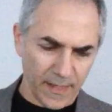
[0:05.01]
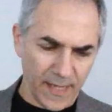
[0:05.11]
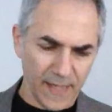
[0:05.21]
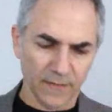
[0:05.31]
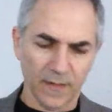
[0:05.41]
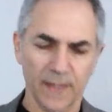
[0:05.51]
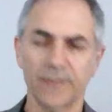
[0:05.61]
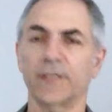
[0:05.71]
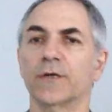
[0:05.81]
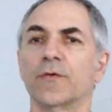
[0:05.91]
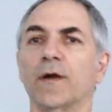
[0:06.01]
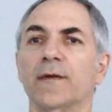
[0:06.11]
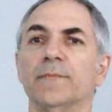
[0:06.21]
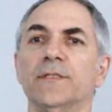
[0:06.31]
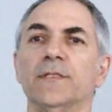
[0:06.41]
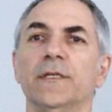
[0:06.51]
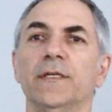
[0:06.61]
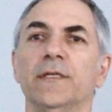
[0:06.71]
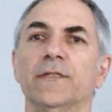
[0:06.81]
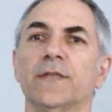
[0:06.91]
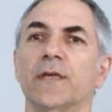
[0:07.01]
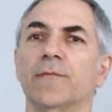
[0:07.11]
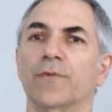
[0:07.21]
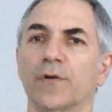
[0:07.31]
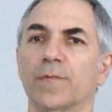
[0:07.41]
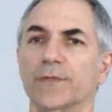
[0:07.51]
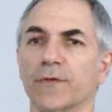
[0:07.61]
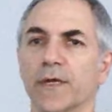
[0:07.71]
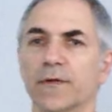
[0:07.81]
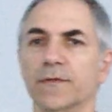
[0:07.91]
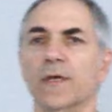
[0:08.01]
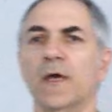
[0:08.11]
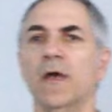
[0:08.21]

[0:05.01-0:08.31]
analyzing crime scenes and perpetrators.